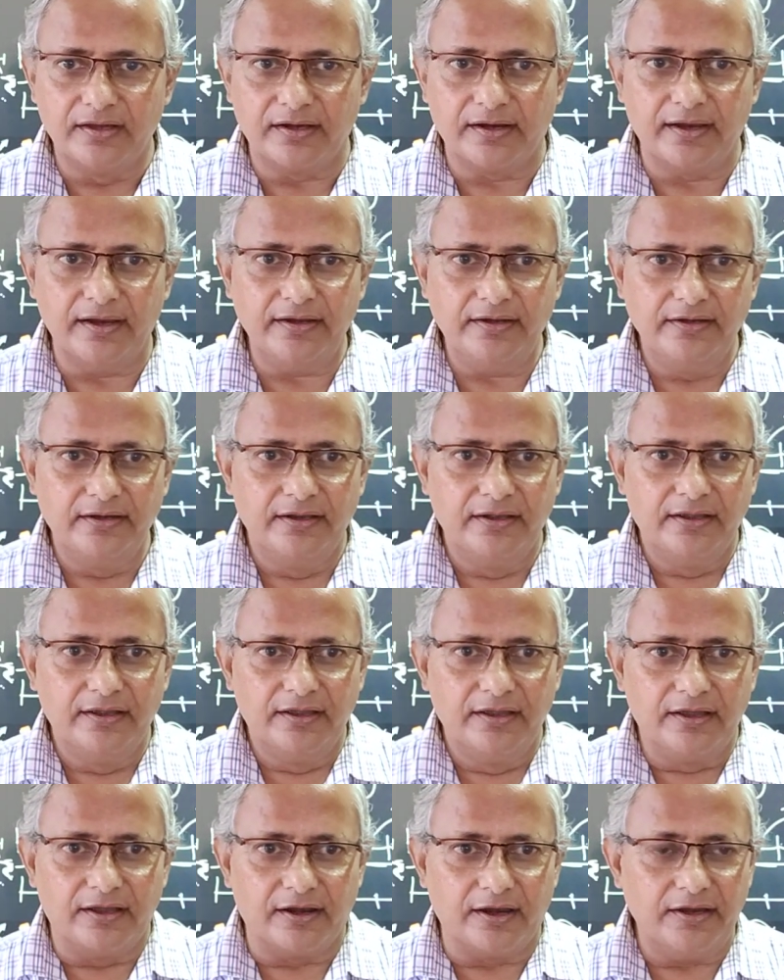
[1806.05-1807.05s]
Right?
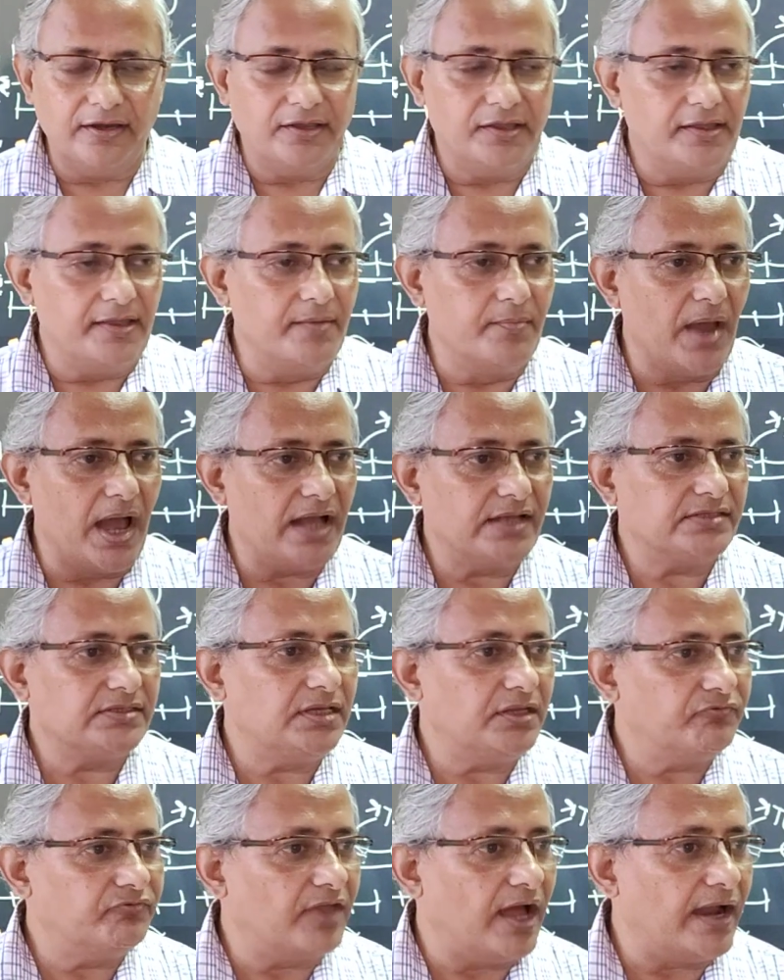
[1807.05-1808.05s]
Right?
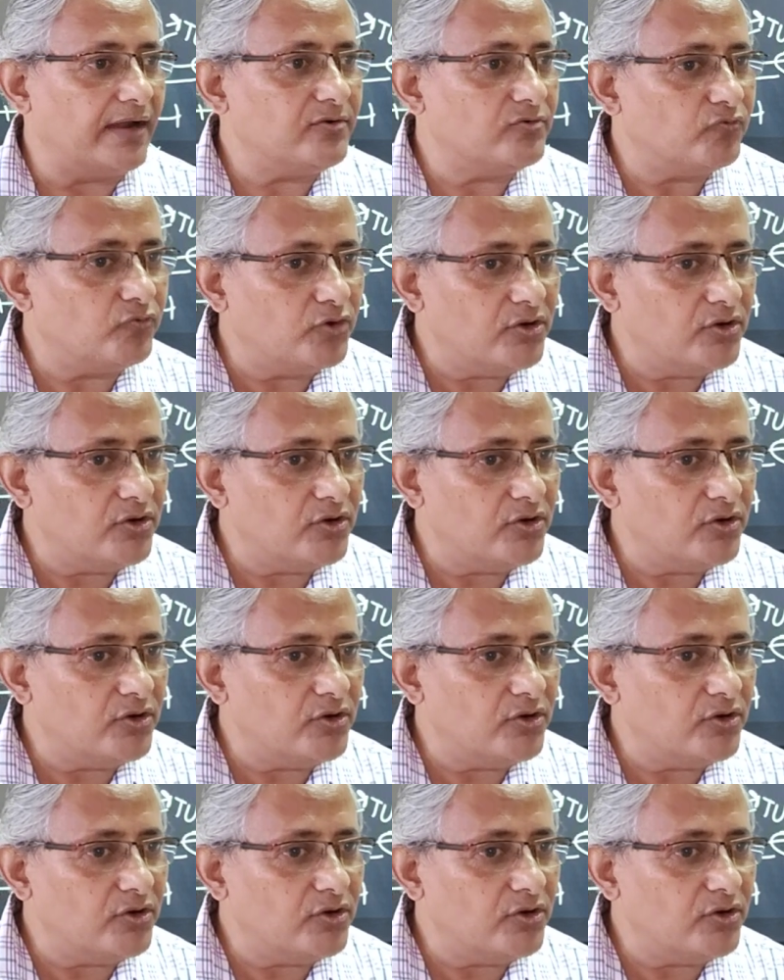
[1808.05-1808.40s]
Imagine if that